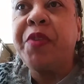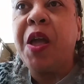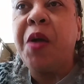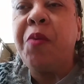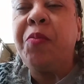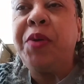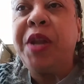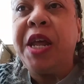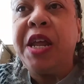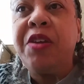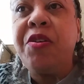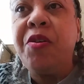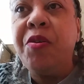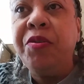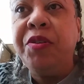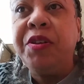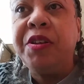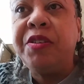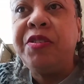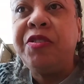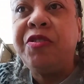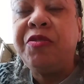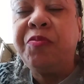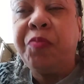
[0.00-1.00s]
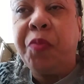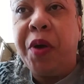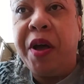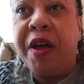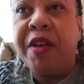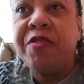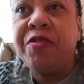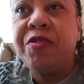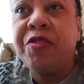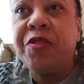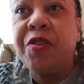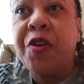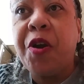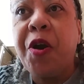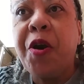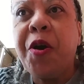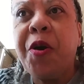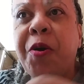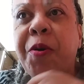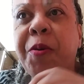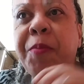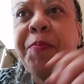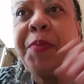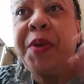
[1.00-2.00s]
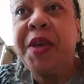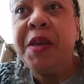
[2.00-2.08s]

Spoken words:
And what I noticed was her